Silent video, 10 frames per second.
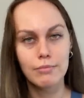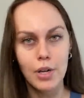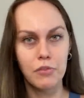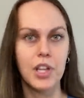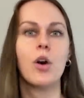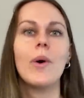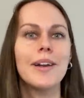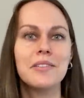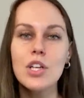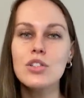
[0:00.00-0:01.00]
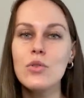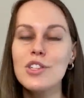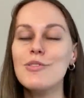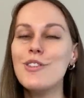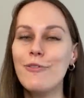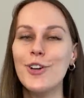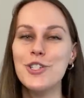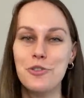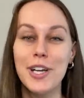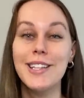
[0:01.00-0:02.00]
of liquid. So this was the
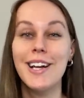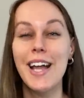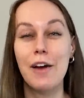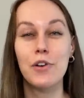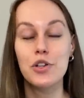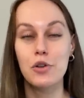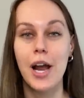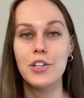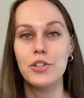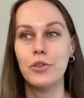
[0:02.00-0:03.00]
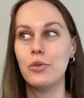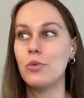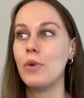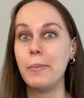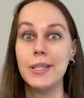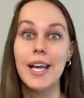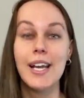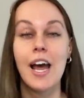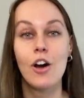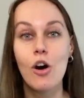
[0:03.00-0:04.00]
first drink that I ever tried to
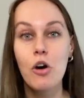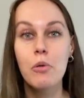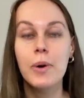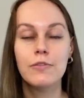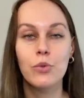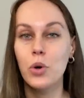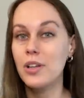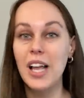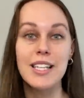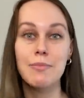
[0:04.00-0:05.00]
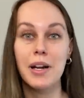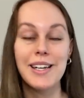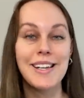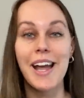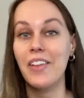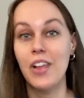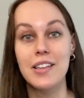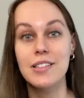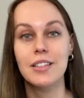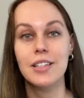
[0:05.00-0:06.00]
replicate at home for less money and
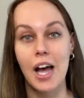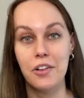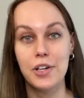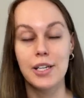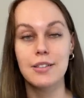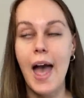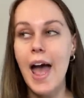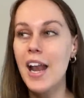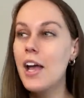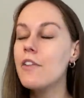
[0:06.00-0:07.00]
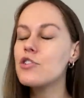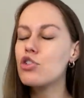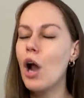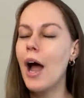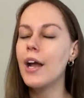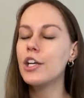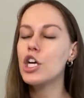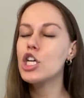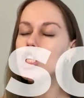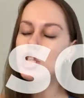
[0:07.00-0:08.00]
less calories. And I have tried
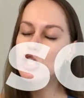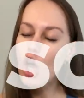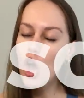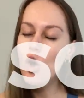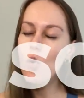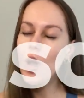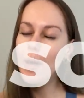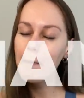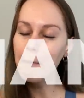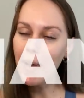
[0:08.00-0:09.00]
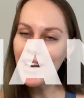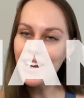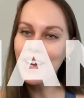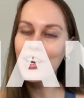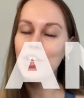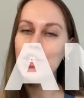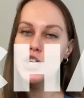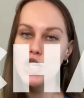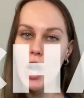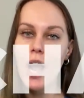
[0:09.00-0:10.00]
so many
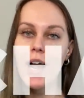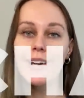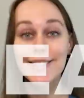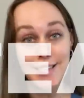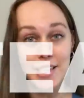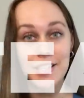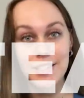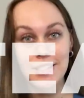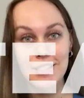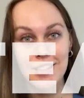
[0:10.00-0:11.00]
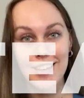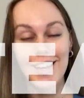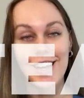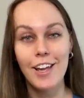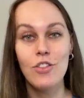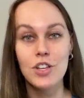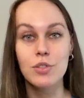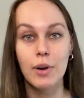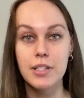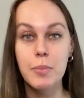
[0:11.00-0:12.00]
chai teas in
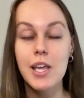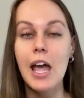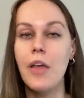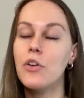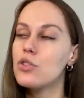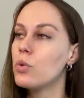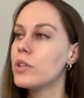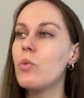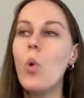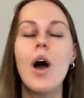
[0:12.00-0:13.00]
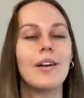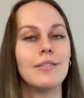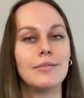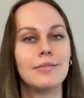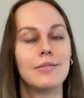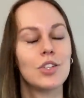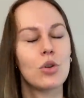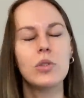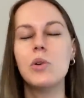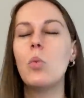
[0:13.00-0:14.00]
this recipe, and there's only
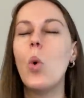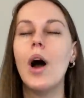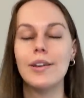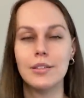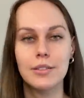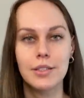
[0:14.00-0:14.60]
one